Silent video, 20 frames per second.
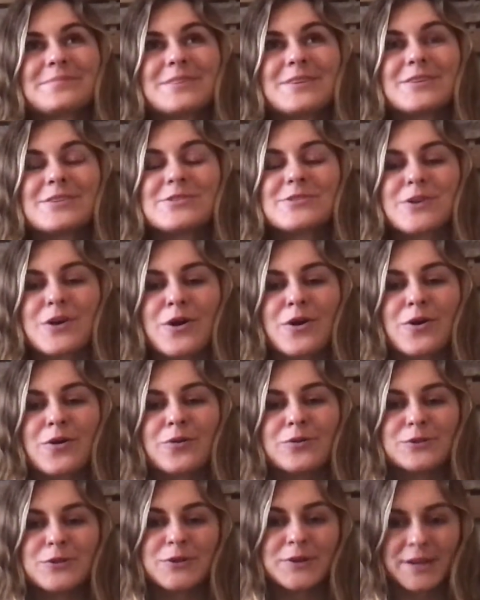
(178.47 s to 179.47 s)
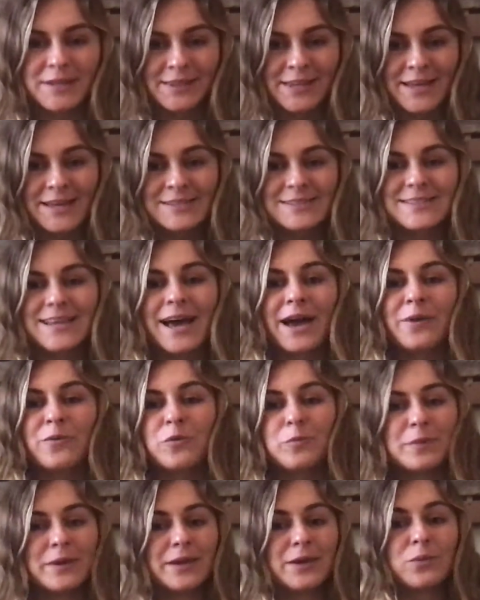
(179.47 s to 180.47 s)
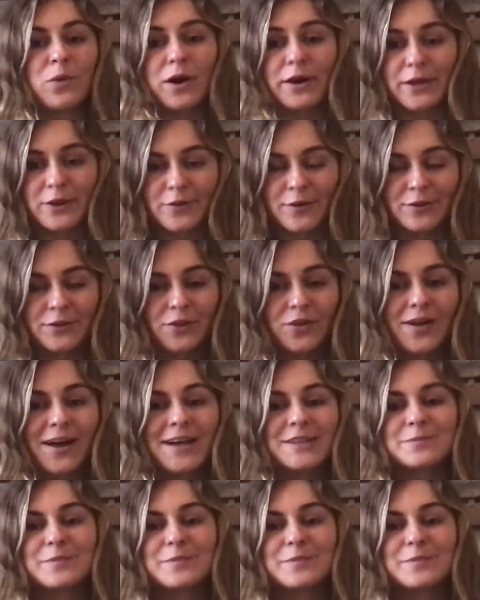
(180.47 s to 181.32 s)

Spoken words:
So during this, I will be walking around the class,